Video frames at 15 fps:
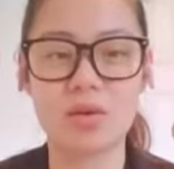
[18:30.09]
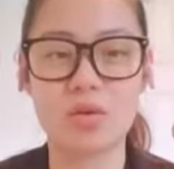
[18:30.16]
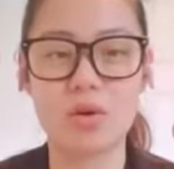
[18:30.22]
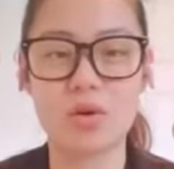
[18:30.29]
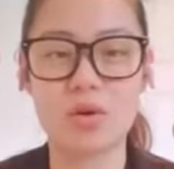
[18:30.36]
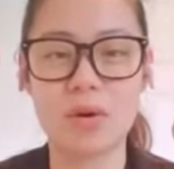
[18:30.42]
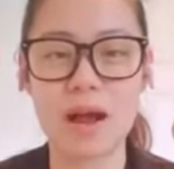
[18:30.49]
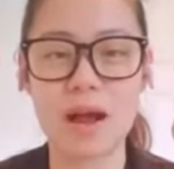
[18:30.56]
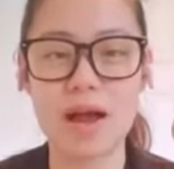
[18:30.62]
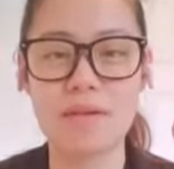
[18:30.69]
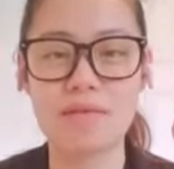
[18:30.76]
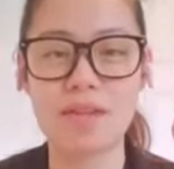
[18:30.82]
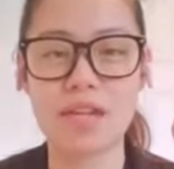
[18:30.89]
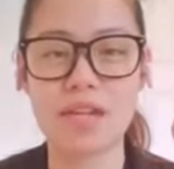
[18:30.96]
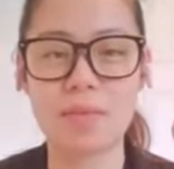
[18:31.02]
or, or
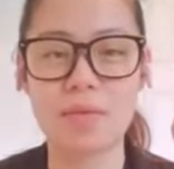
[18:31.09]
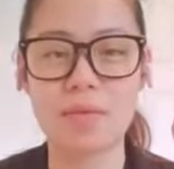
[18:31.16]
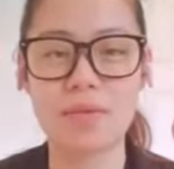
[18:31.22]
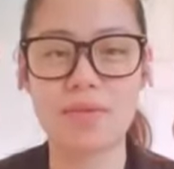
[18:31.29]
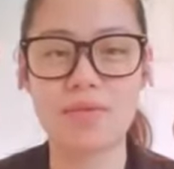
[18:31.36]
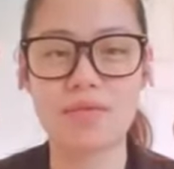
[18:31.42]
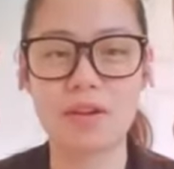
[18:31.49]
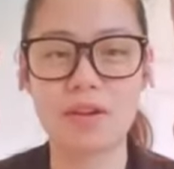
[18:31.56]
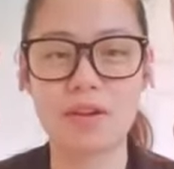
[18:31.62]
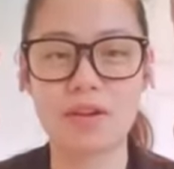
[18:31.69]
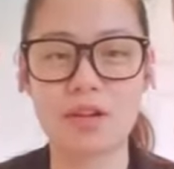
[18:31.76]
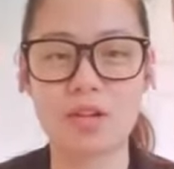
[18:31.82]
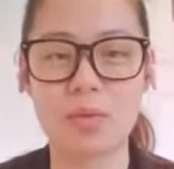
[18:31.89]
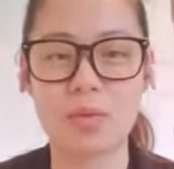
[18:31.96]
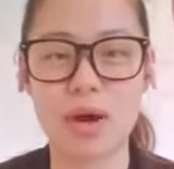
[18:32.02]
have some of the
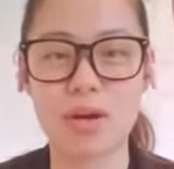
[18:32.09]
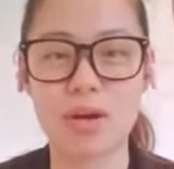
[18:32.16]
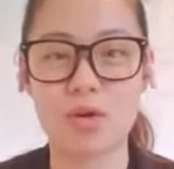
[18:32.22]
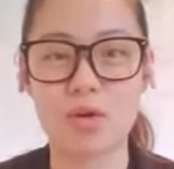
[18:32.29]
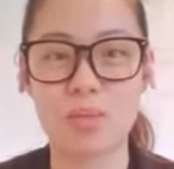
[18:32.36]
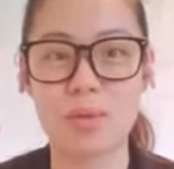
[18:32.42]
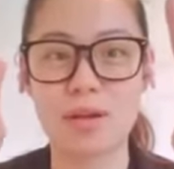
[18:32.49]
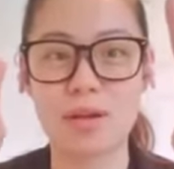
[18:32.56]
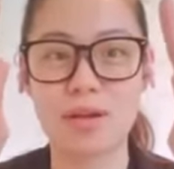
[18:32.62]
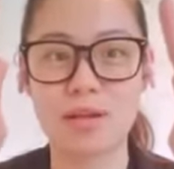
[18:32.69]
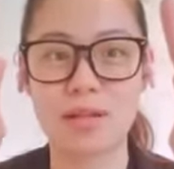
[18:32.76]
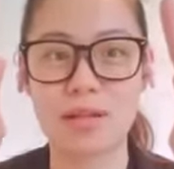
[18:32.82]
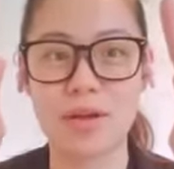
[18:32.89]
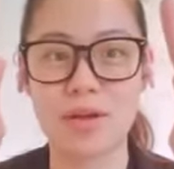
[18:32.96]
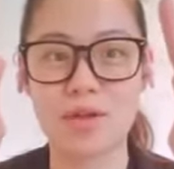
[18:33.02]
fingers wide open
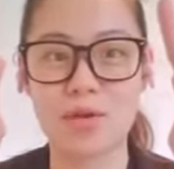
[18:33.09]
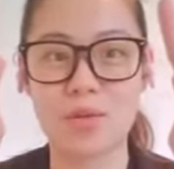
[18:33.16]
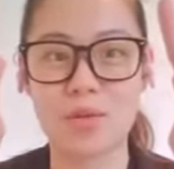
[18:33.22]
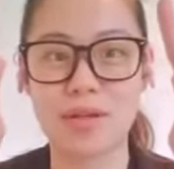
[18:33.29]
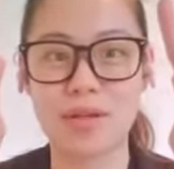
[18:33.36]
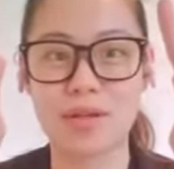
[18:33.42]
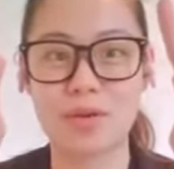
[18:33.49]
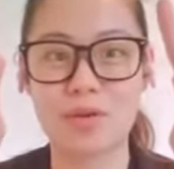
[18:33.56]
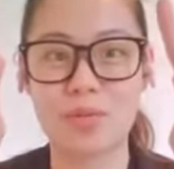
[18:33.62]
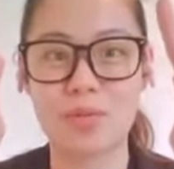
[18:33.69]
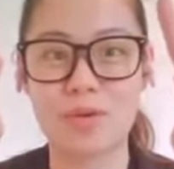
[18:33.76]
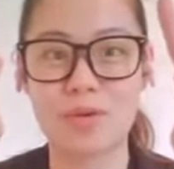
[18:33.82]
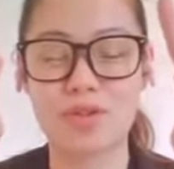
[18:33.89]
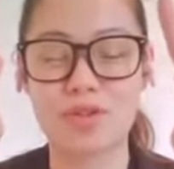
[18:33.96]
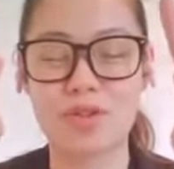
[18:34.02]
as other ones are
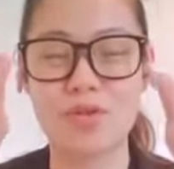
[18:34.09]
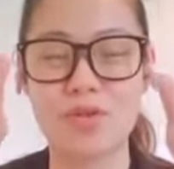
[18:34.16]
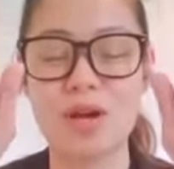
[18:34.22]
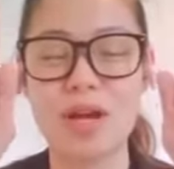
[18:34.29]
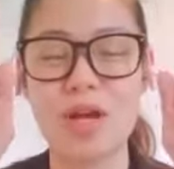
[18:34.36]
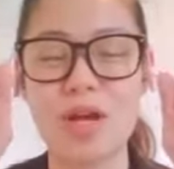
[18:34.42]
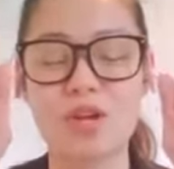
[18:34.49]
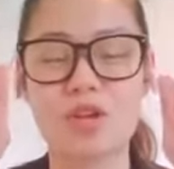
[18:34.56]
open too.